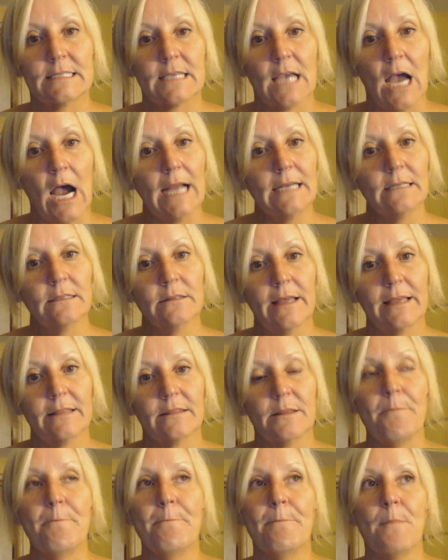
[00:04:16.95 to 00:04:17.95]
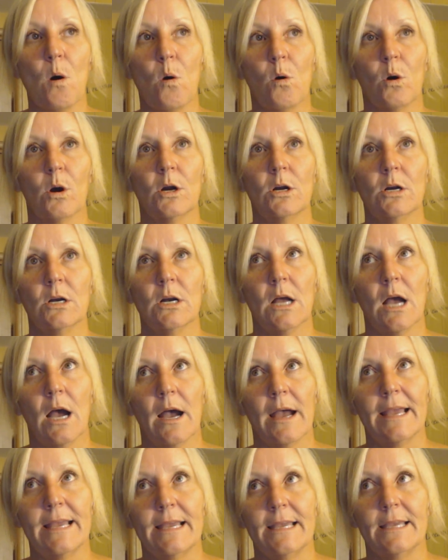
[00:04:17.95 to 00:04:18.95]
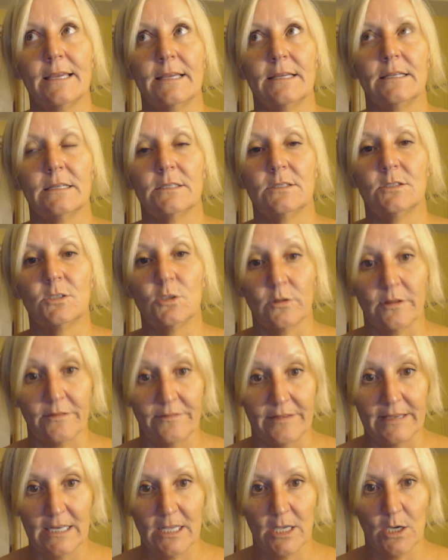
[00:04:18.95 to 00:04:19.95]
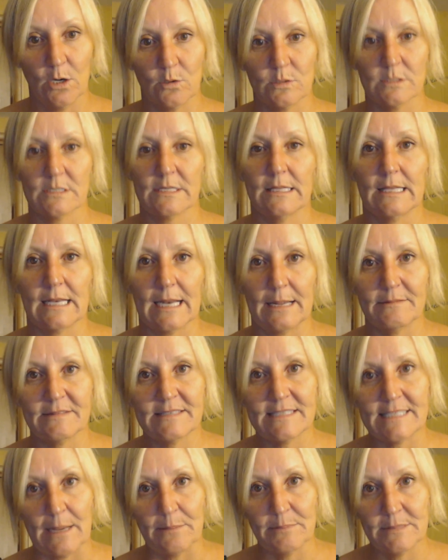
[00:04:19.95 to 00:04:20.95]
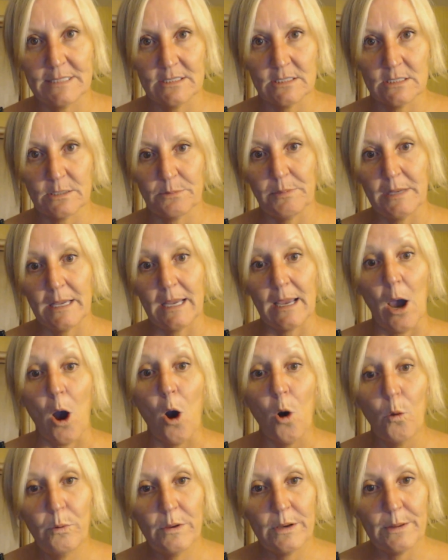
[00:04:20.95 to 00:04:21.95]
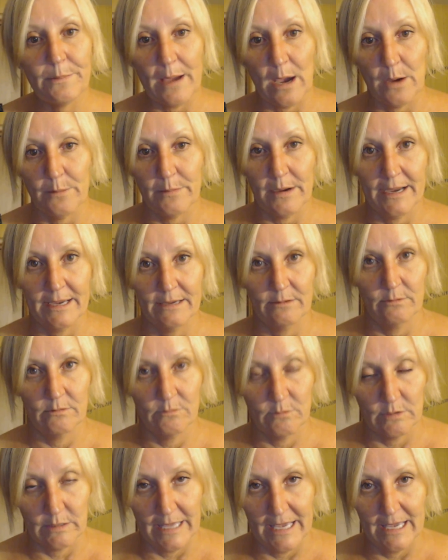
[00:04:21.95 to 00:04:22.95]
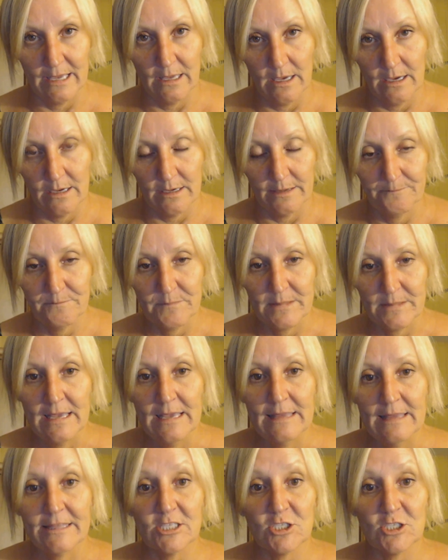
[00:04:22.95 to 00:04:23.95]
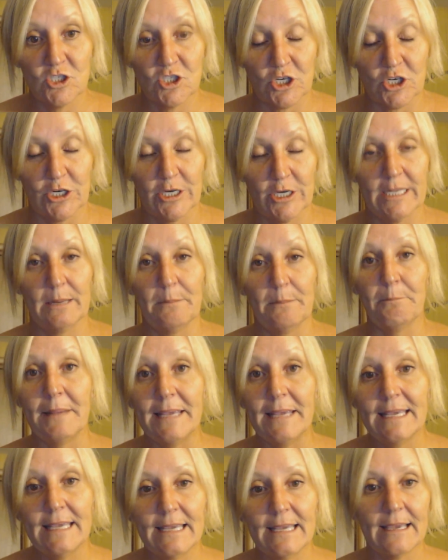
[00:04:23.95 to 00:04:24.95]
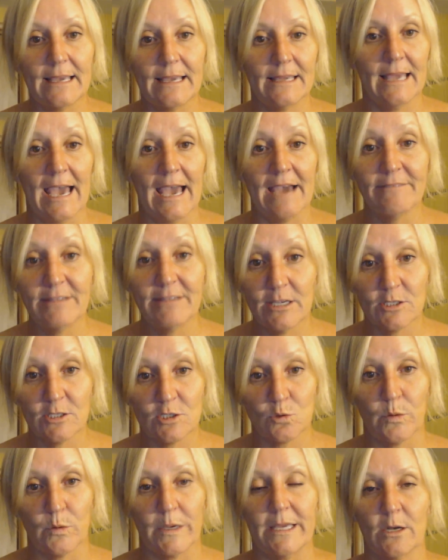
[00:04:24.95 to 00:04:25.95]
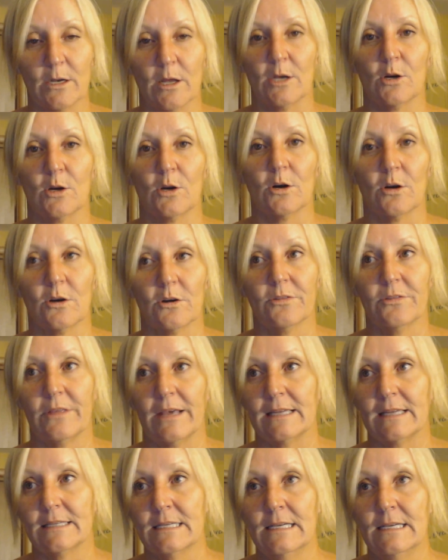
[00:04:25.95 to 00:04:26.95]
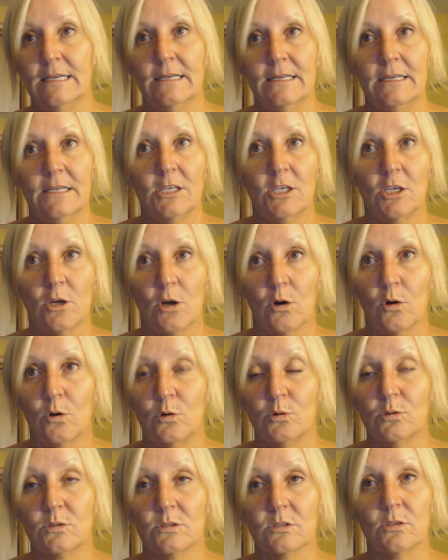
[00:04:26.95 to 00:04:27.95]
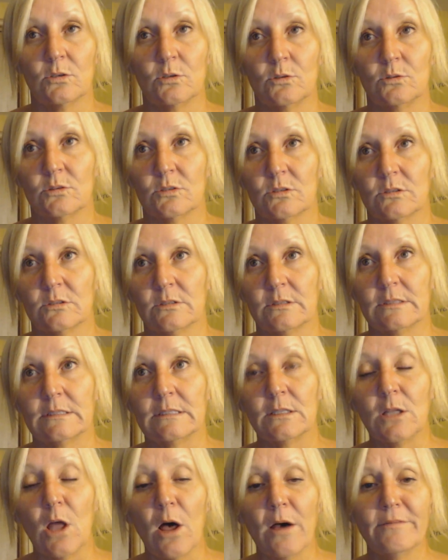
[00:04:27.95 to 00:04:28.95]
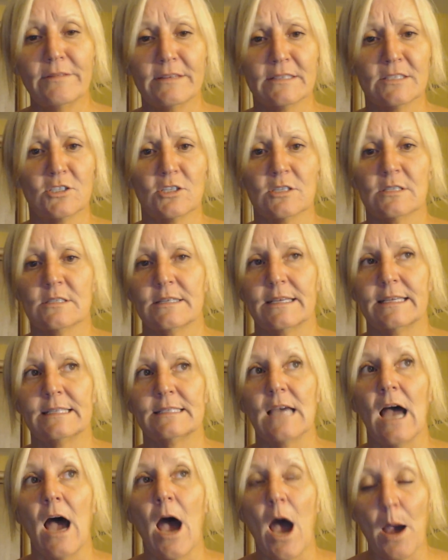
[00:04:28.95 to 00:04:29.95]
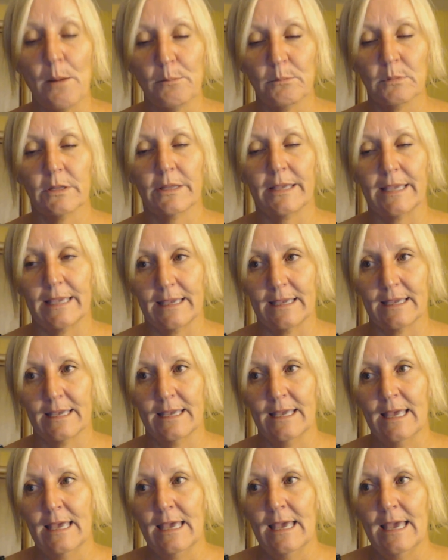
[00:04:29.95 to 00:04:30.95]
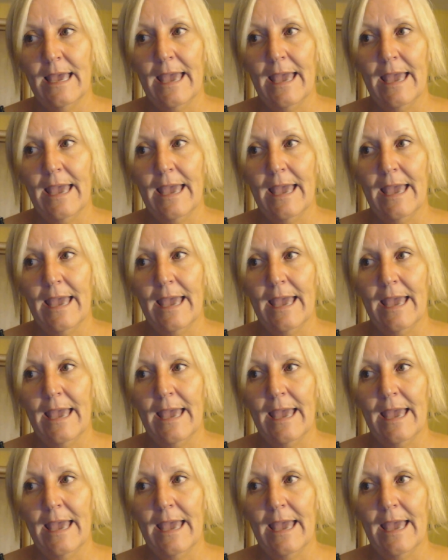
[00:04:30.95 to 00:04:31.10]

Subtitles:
it's kind of like the more I do the videos and then I've stepped into being open about my this journey and having a twin on earth that whose love is just, it's humbling,